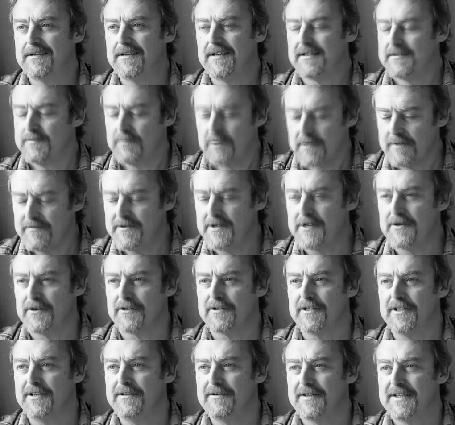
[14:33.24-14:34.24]
I said, what have you got,
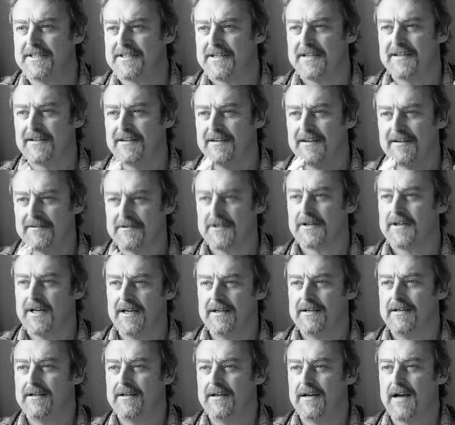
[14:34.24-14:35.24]
Luke? He said, I've got it.
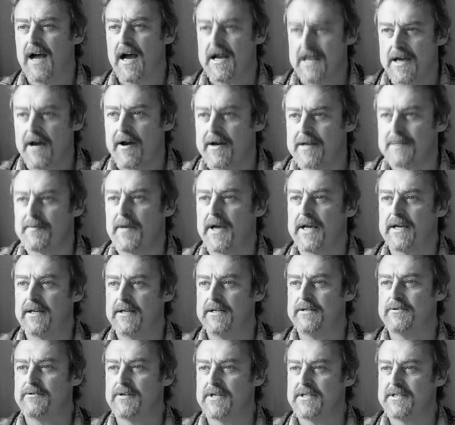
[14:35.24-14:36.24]
I know how to make an
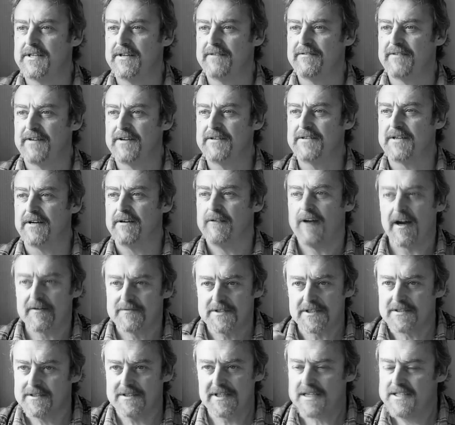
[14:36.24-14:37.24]
interesting photo.
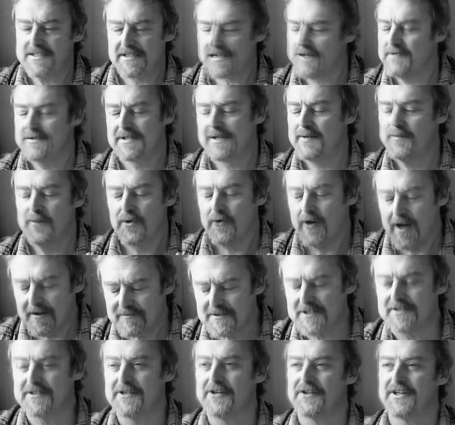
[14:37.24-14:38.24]
It's so simple. I've
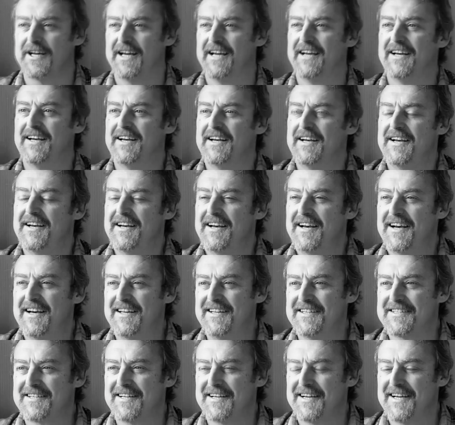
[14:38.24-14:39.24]
just got it. And
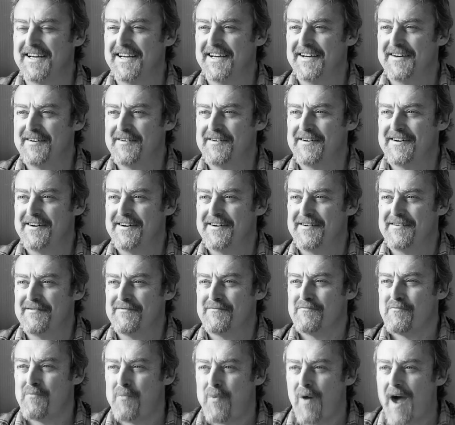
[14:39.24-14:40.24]
it's like,
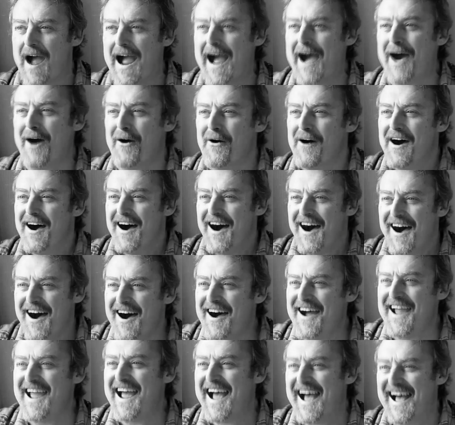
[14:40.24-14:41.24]
wow,
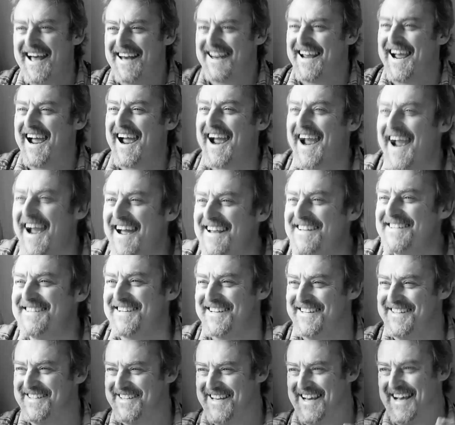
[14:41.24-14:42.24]
I had a hand
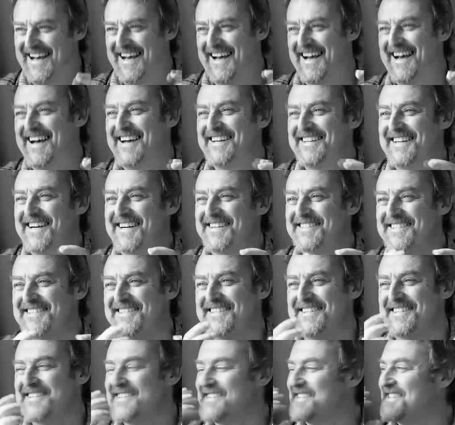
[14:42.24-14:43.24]
in that. And that's
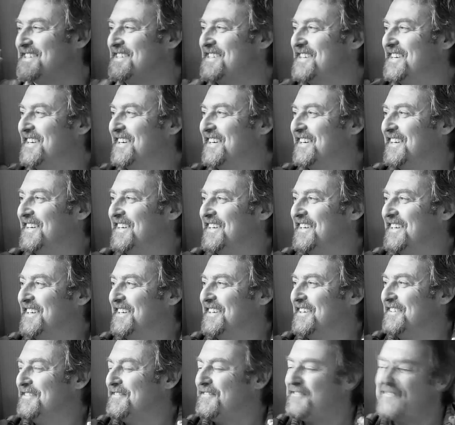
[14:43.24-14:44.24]
just
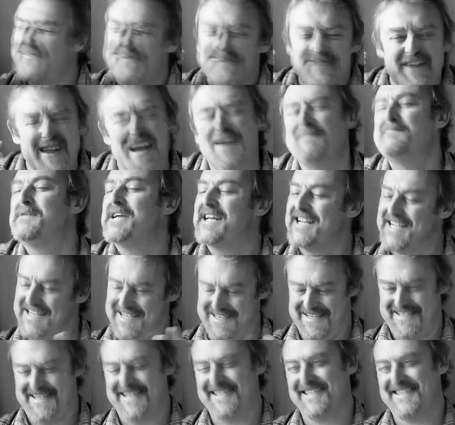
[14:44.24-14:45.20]
fabulous.